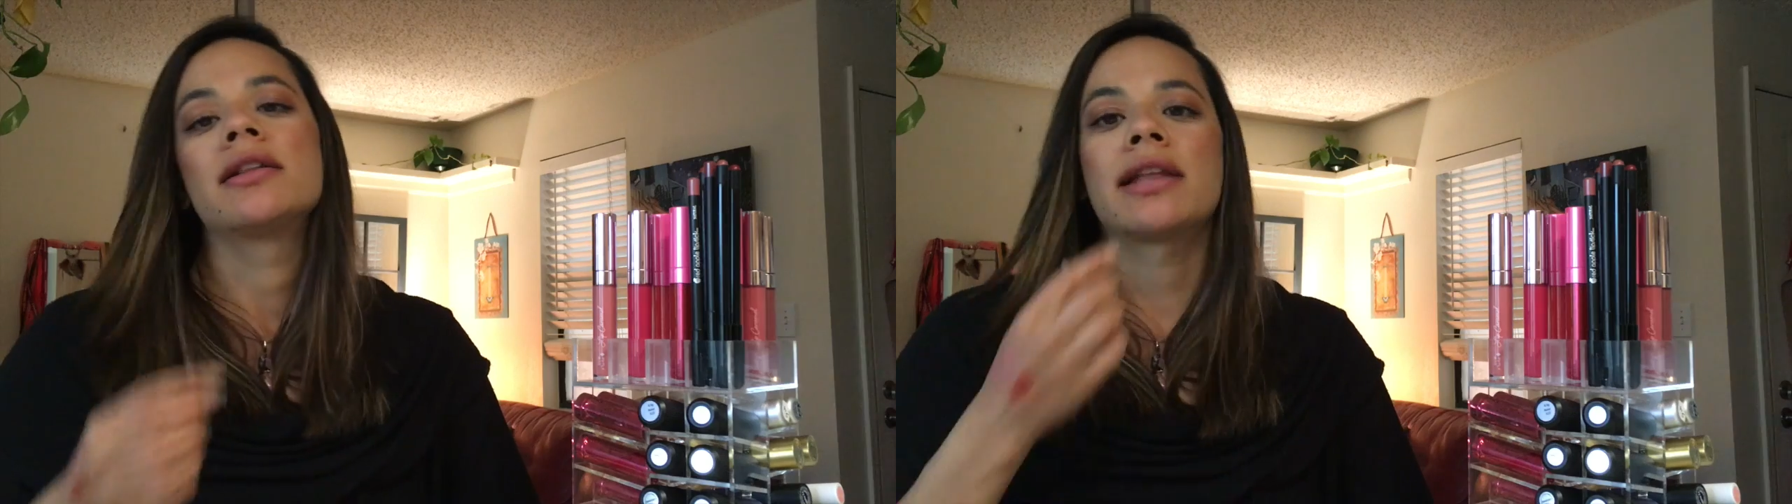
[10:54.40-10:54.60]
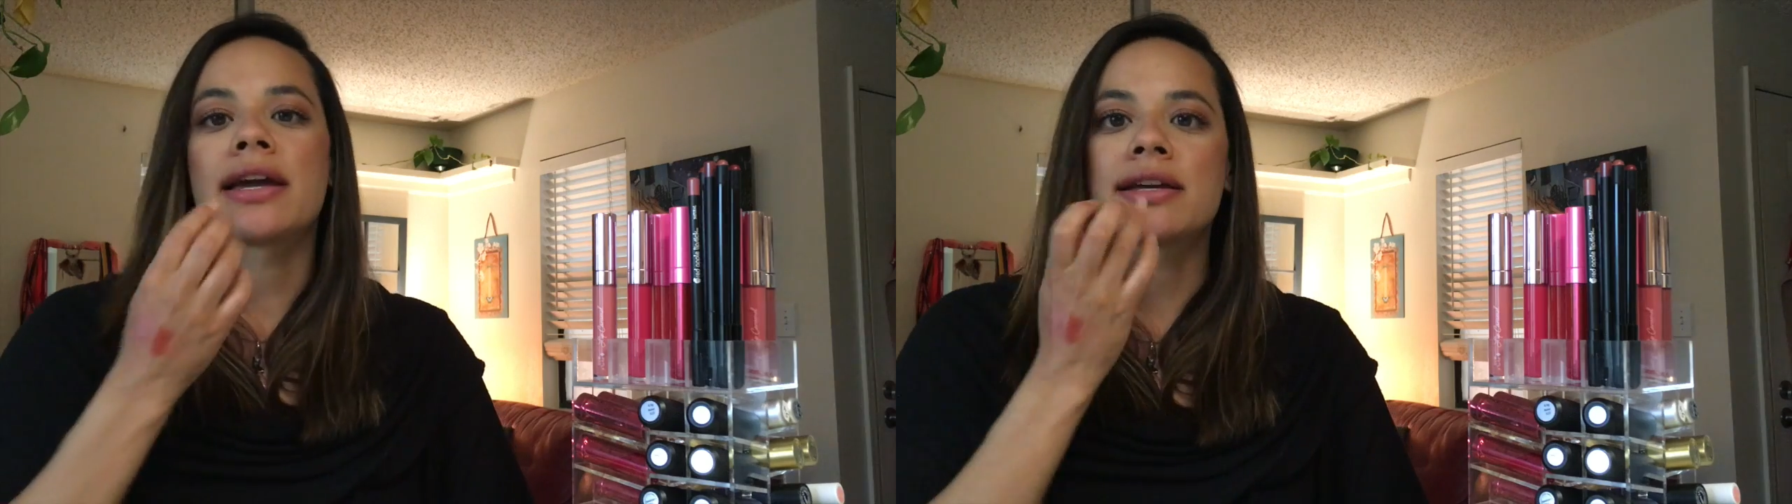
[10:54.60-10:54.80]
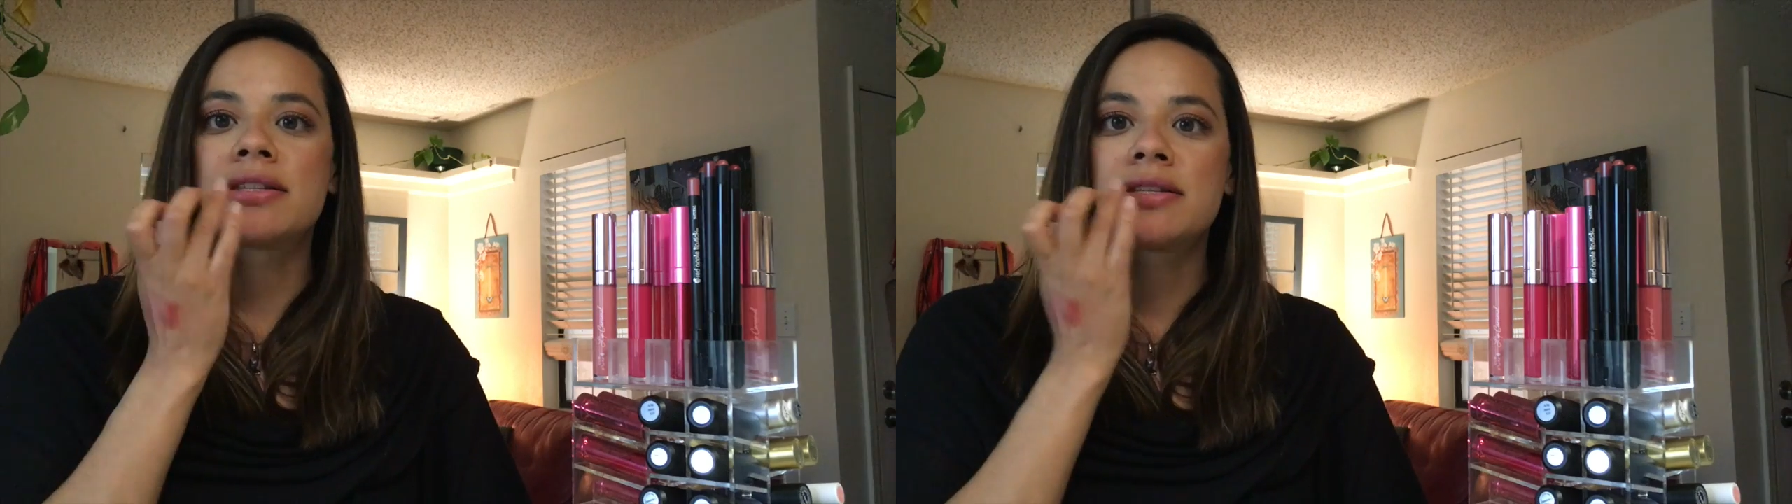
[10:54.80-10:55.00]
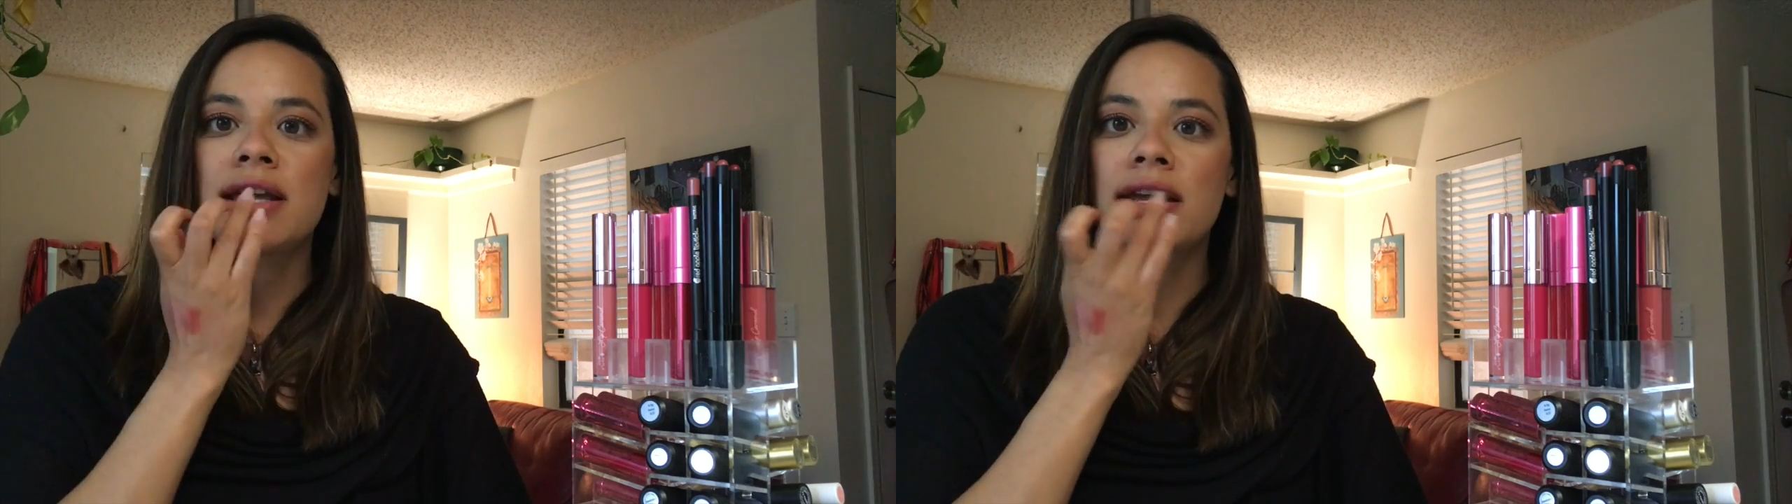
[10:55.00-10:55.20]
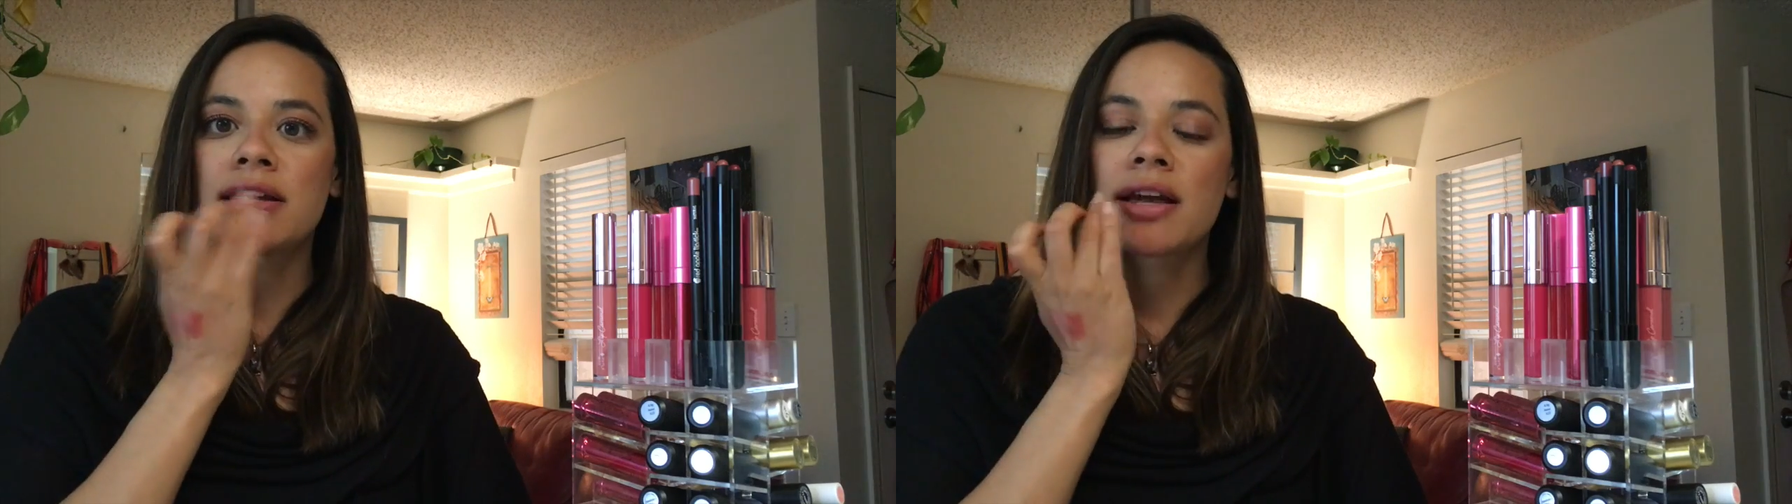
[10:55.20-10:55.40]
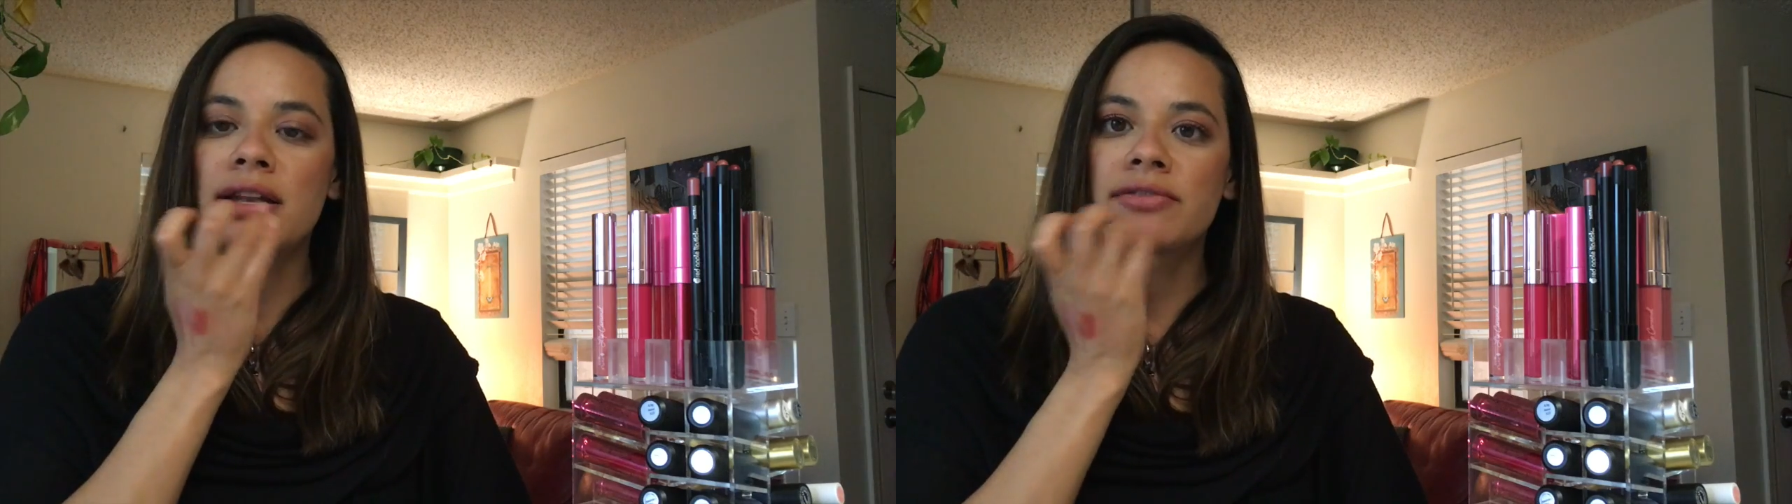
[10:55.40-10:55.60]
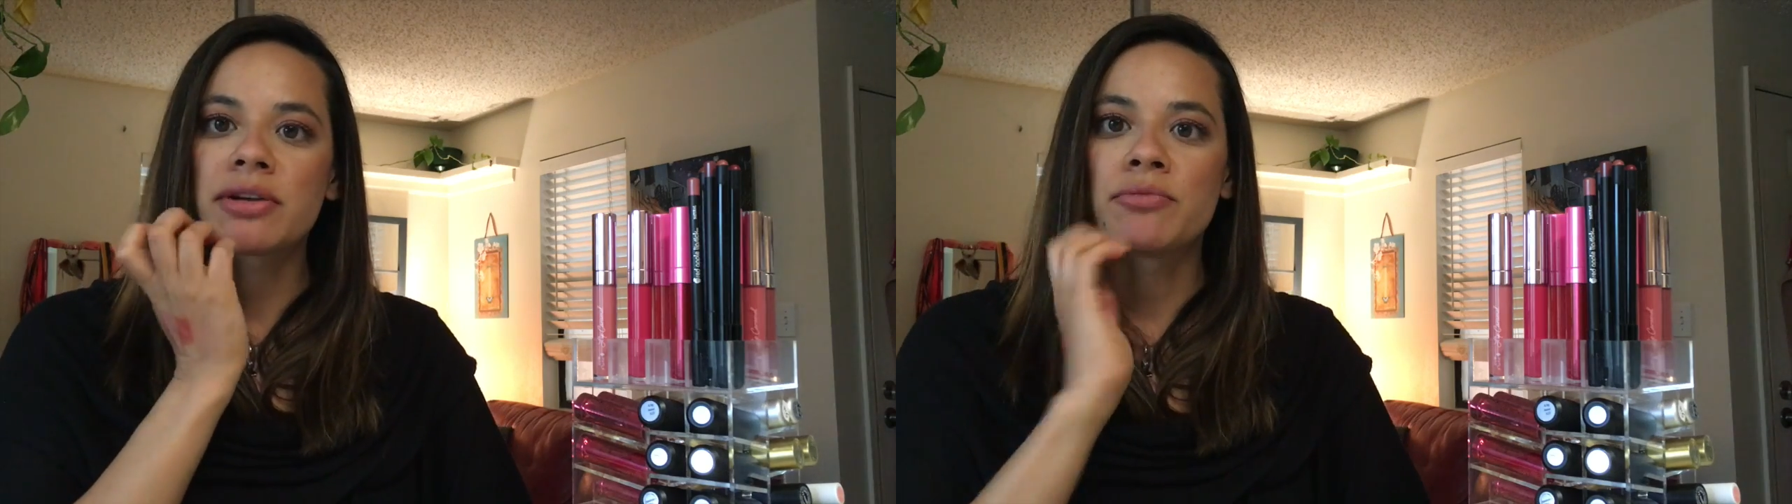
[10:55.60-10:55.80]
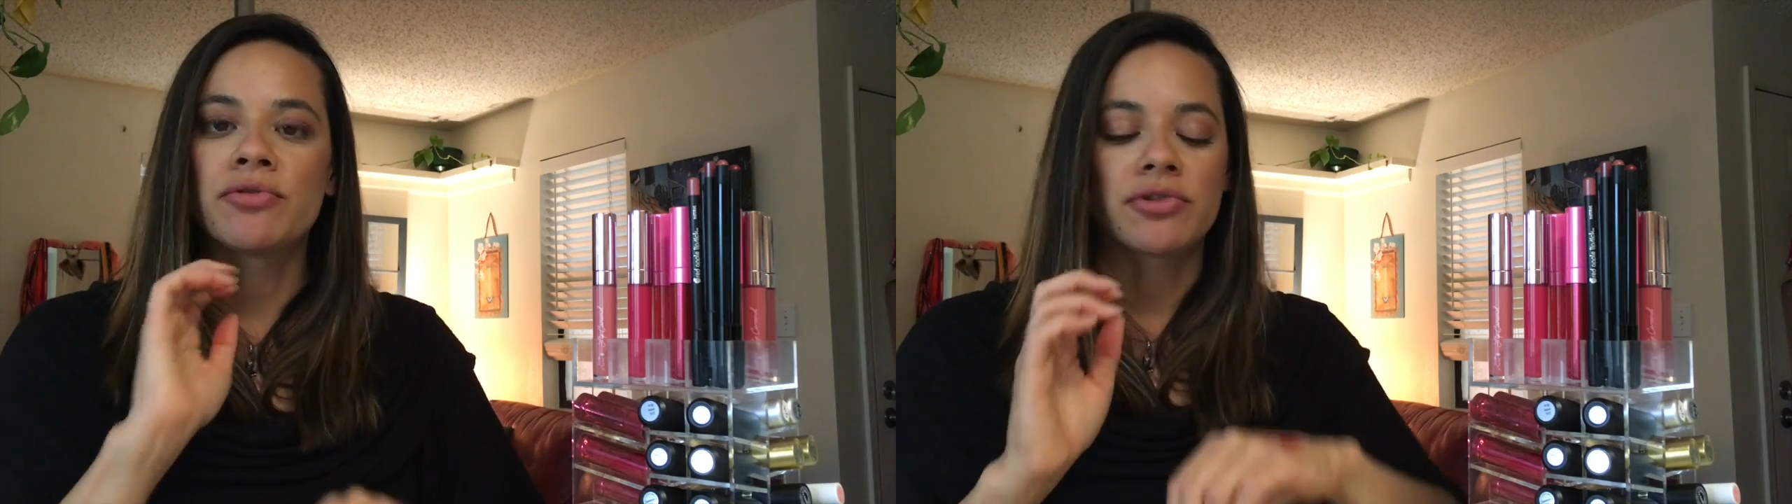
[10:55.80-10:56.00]
like a stain and kind of like
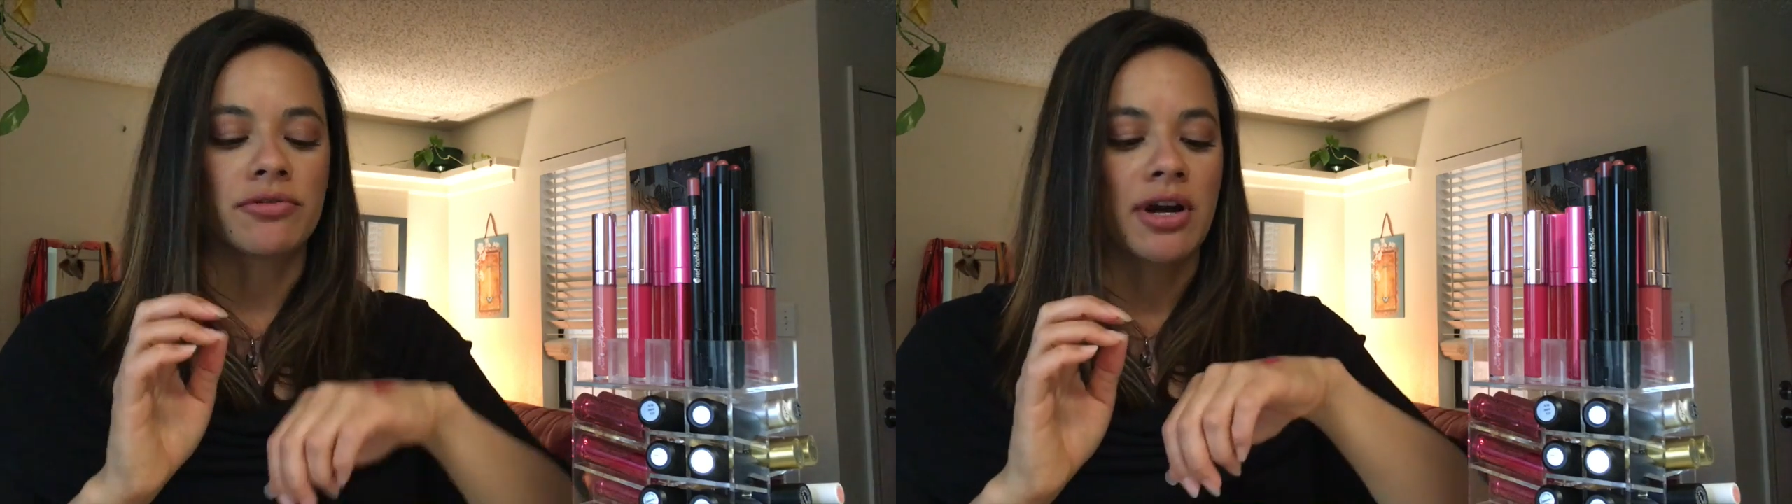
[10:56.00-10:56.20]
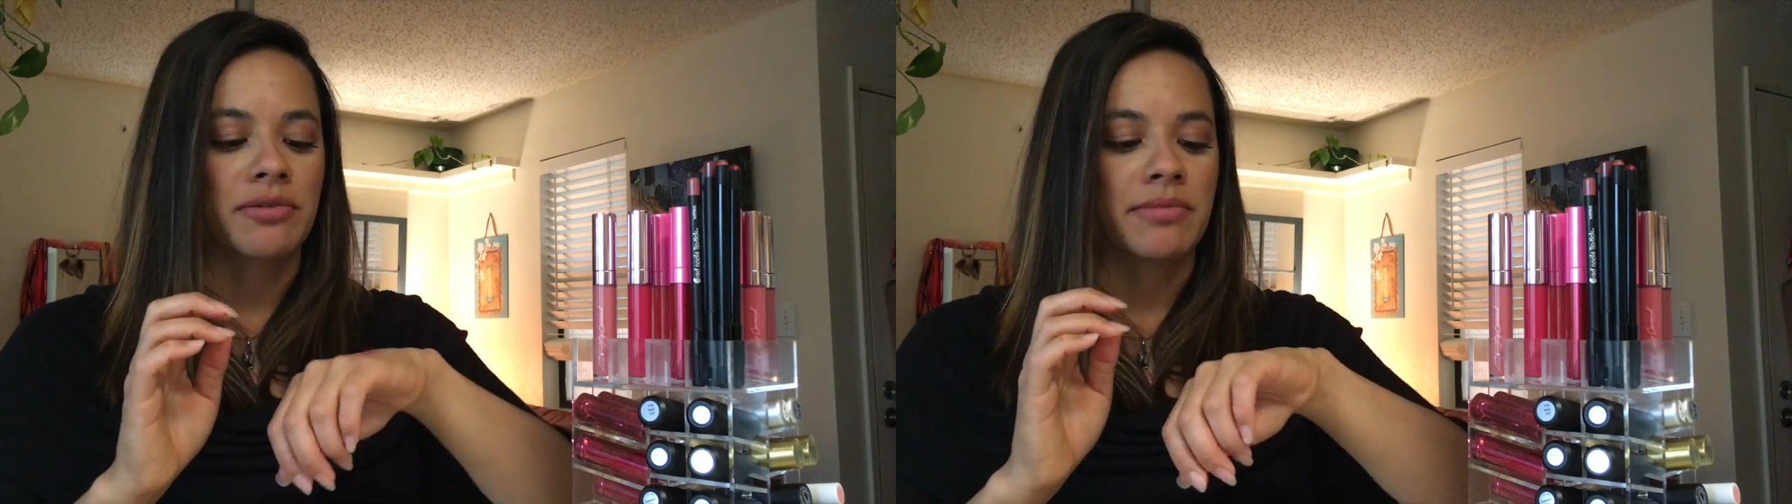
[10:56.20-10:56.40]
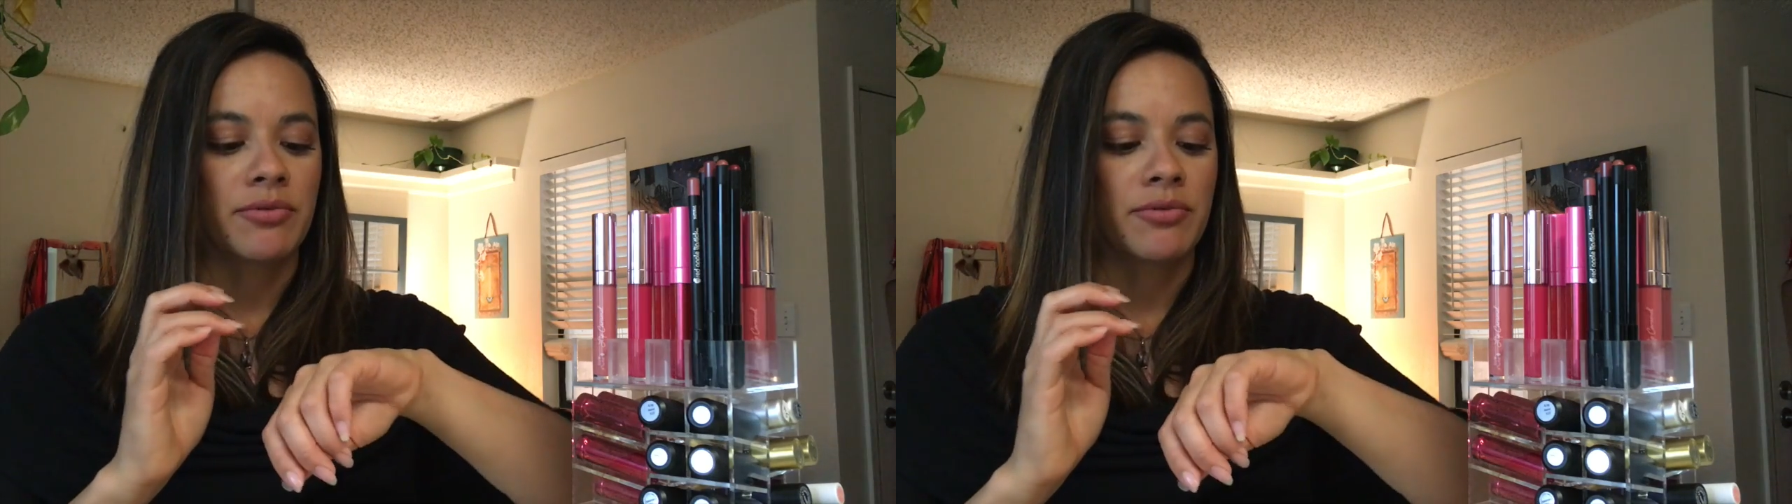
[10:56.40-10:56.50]
move it around